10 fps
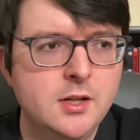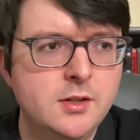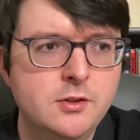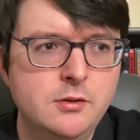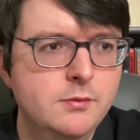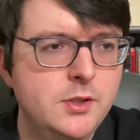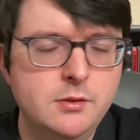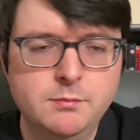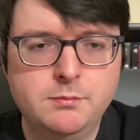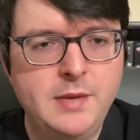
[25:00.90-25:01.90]
don't you
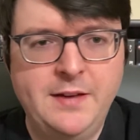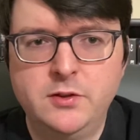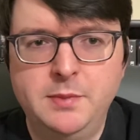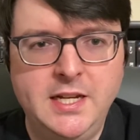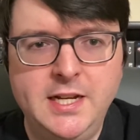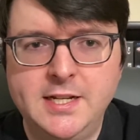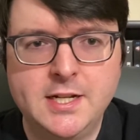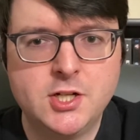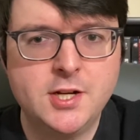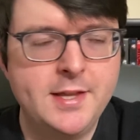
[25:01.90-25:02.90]
don't have to pay any
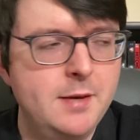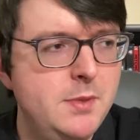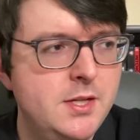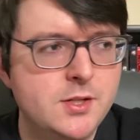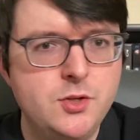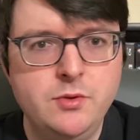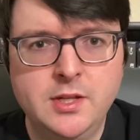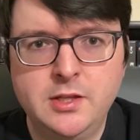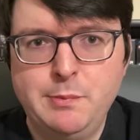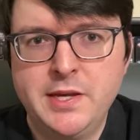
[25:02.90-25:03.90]
attention to that because you can
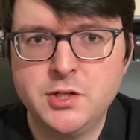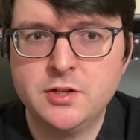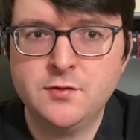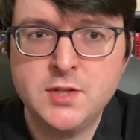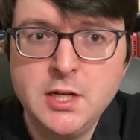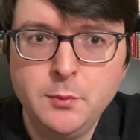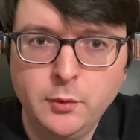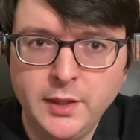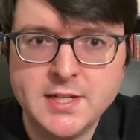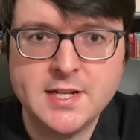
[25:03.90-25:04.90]
get the Masters of Cinema
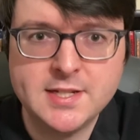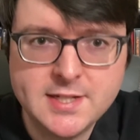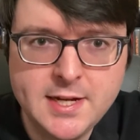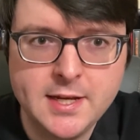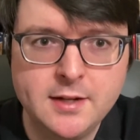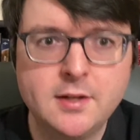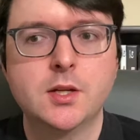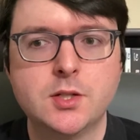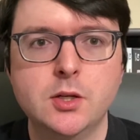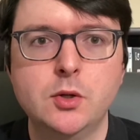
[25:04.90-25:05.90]
release instead.
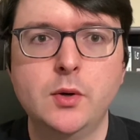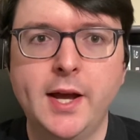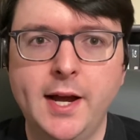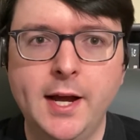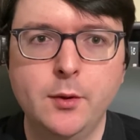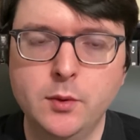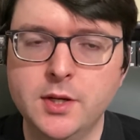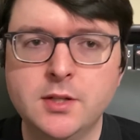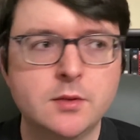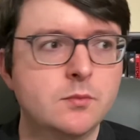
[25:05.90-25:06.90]
So I
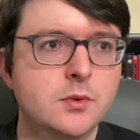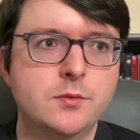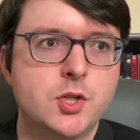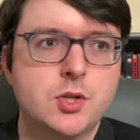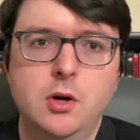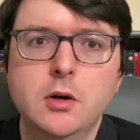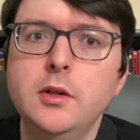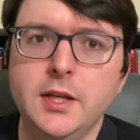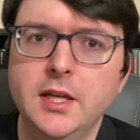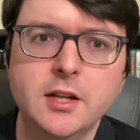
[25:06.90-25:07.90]
would
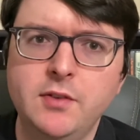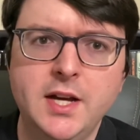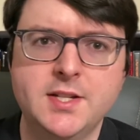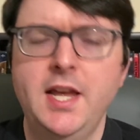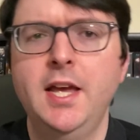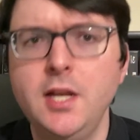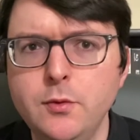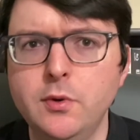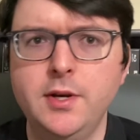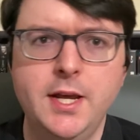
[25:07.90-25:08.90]
strongly advise
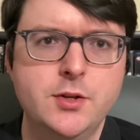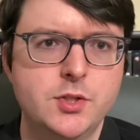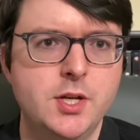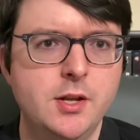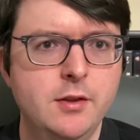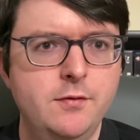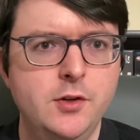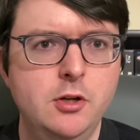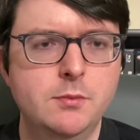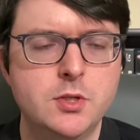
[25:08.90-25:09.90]
anyone interested in the
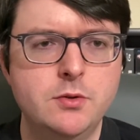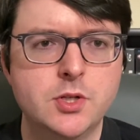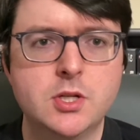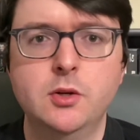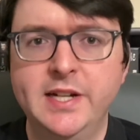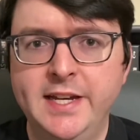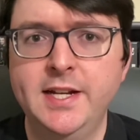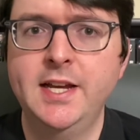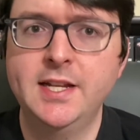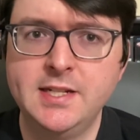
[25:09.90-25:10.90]
film to just go
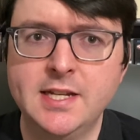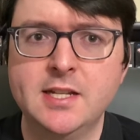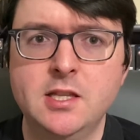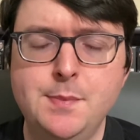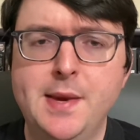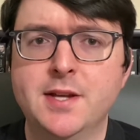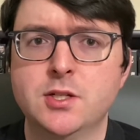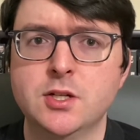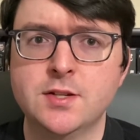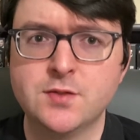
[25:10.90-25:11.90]
ahead and get the
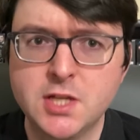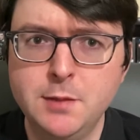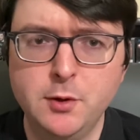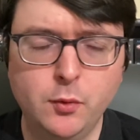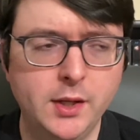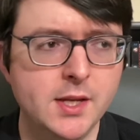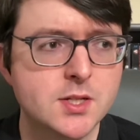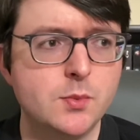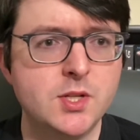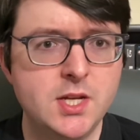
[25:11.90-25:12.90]
Masters of Cinema
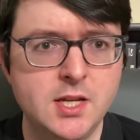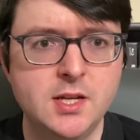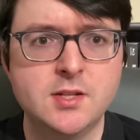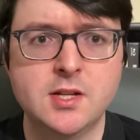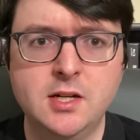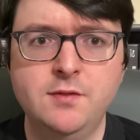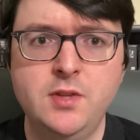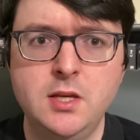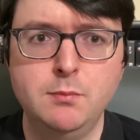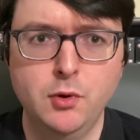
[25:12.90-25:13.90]
release, which is of
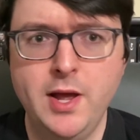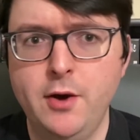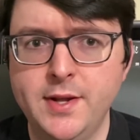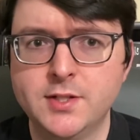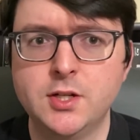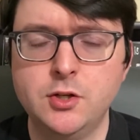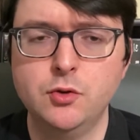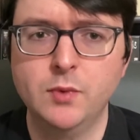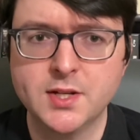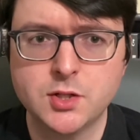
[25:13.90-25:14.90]
the Murnau Institute
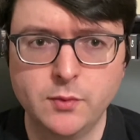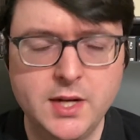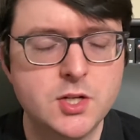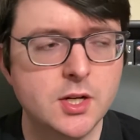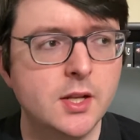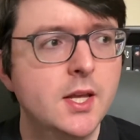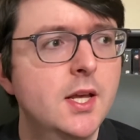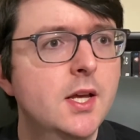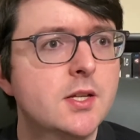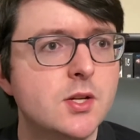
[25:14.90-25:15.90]
restoration.
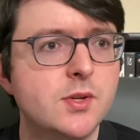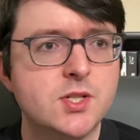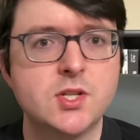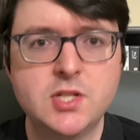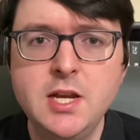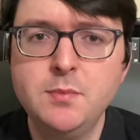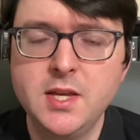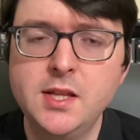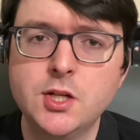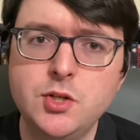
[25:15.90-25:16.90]
So it's the same
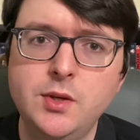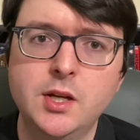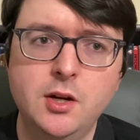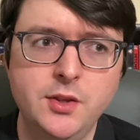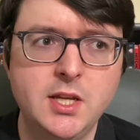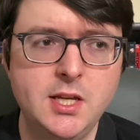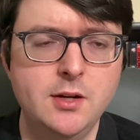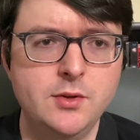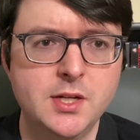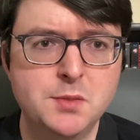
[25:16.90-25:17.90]
thing that you get on the
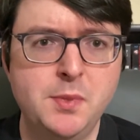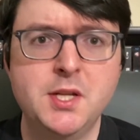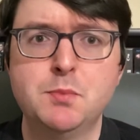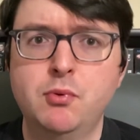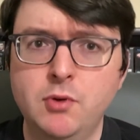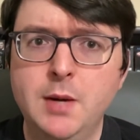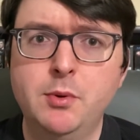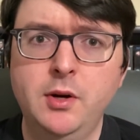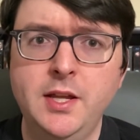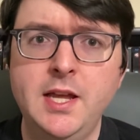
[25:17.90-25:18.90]
Kino disc, but it's
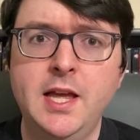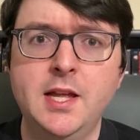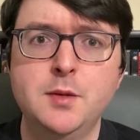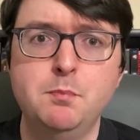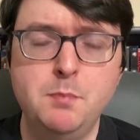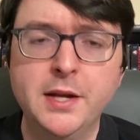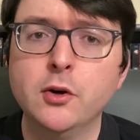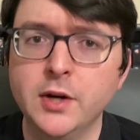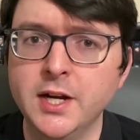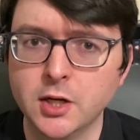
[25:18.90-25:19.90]
properly and
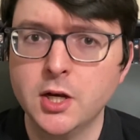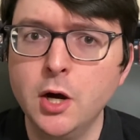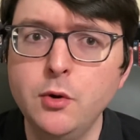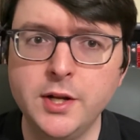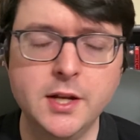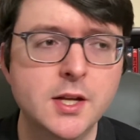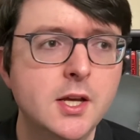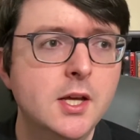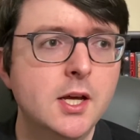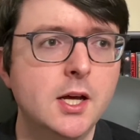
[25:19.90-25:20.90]
better encoded.
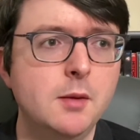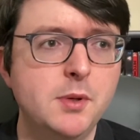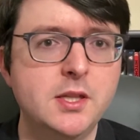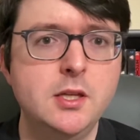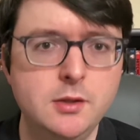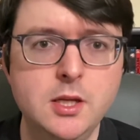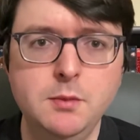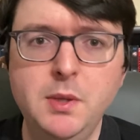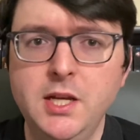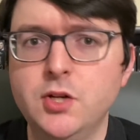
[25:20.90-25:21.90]
Uh, but the, the
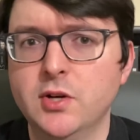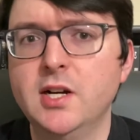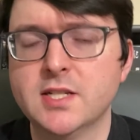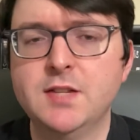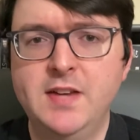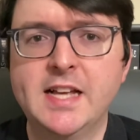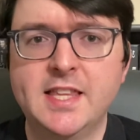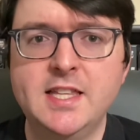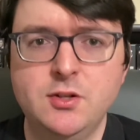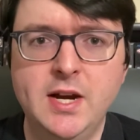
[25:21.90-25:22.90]
big draw is the fact
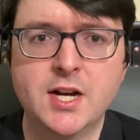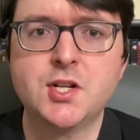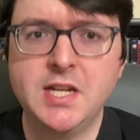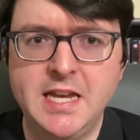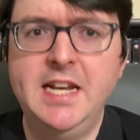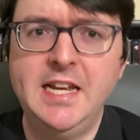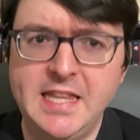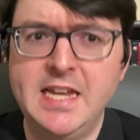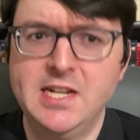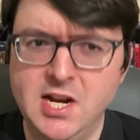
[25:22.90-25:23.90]
that you're actually getting
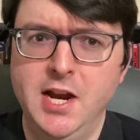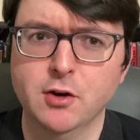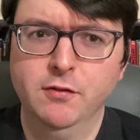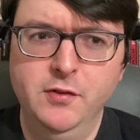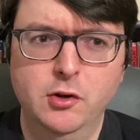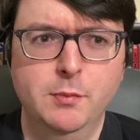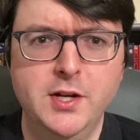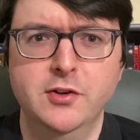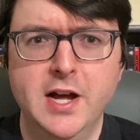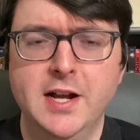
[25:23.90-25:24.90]
the entire film and
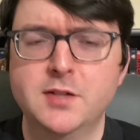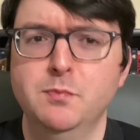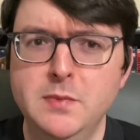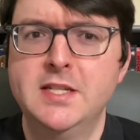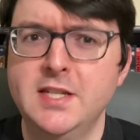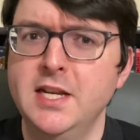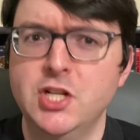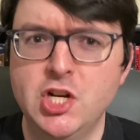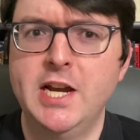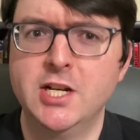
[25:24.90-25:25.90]
you're not missing
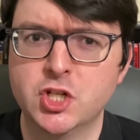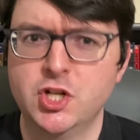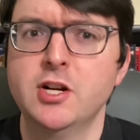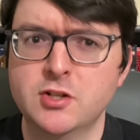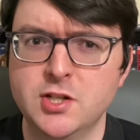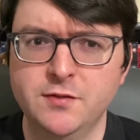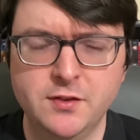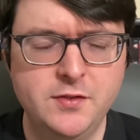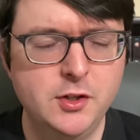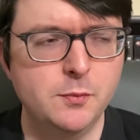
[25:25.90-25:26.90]
giant chunks of the
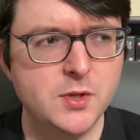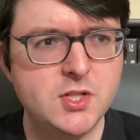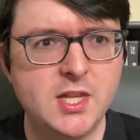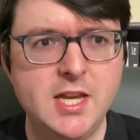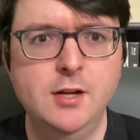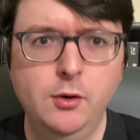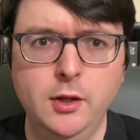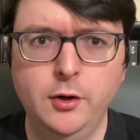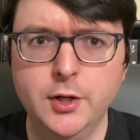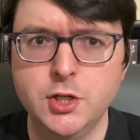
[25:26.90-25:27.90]
film, which the Kino
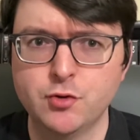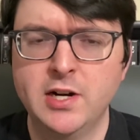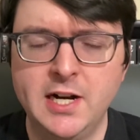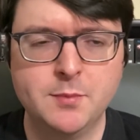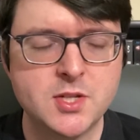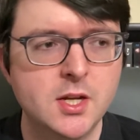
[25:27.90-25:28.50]
literally drops.